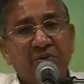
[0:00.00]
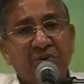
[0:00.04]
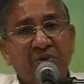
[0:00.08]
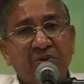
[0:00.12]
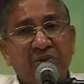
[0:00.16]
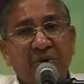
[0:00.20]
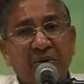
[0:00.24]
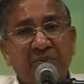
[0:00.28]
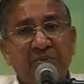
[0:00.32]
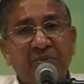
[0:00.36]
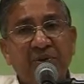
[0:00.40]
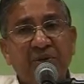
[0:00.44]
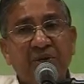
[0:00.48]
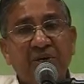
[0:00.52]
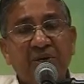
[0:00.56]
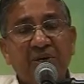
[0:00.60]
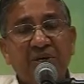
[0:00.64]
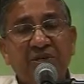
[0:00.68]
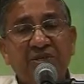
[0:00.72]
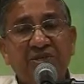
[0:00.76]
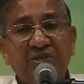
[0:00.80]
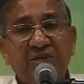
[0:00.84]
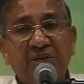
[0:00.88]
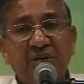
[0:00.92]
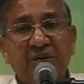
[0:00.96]

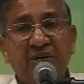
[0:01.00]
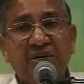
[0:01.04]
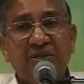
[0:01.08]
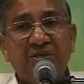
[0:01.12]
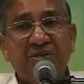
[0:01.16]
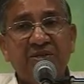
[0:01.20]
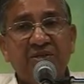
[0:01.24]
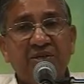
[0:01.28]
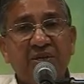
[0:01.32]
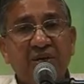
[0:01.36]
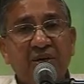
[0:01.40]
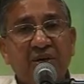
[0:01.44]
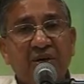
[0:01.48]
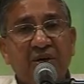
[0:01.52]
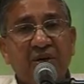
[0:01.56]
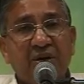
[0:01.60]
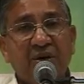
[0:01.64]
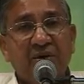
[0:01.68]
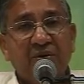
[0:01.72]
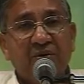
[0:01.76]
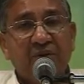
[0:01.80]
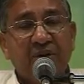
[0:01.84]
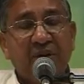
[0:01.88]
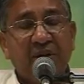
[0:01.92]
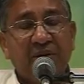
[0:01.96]
communications
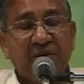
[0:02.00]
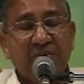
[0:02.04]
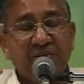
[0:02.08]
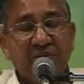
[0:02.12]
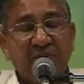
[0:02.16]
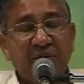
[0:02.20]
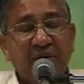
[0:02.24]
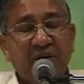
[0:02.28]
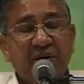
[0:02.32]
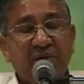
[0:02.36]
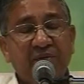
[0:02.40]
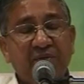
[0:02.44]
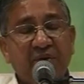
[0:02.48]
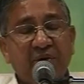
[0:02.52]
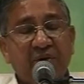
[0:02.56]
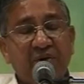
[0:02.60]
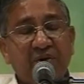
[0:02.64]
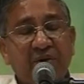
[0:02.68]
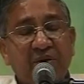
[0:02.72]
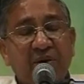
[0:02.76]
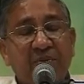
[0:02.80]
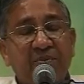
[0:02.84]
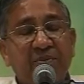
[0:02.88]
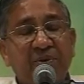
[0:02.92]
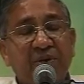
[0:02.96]
let me have all
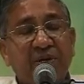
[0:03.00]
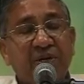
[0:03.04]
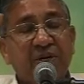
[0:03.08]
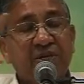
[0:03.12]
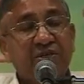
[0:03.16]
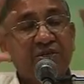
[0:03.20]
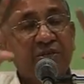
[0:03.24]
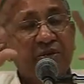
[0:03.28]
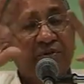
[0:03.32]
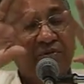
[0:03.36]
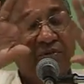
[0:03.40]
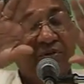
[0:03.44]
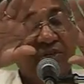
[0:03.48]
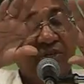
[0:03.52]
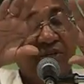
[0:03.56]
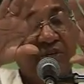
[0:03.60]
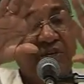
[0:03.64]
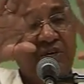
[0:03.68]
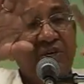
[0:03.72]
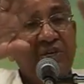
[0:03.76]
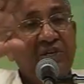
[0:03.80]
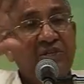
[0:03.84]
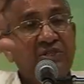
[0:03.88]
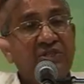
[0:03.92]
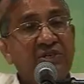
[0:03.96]
communication with
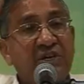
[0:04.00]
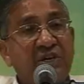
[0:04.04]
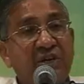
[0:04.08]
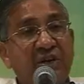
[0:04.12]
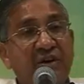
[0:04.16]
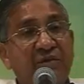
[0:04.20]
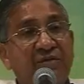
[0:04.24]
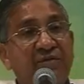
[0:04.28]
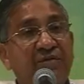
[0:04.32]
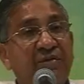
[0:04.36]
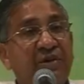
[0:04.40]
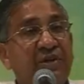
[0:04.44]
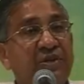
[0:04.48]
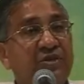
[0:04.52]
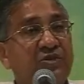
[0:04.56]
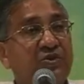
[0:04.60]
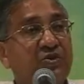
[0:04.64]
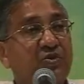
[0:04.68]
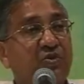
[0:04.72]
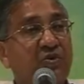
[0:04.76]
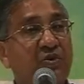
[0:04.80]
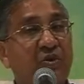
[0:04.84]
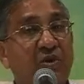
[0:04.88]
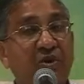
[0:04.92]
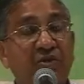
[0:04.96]
each and every
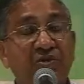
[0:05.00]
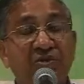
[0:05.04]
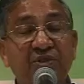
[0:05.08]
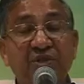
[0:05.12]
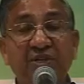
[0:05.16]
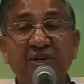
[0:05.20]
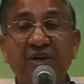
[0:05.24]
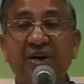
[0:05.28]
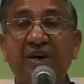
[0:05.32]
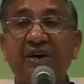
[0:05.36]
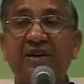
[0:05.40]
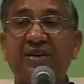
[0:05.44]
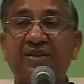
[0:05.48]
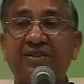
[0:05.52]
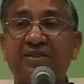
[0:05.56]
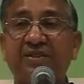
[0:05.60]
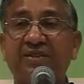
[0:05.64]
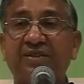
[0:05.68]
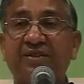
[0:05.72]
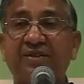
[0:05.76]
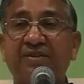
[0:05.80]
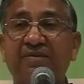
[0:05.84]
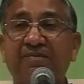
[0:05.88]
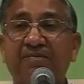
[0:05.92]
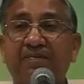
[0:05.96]
soul on the
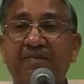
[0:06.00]
earth.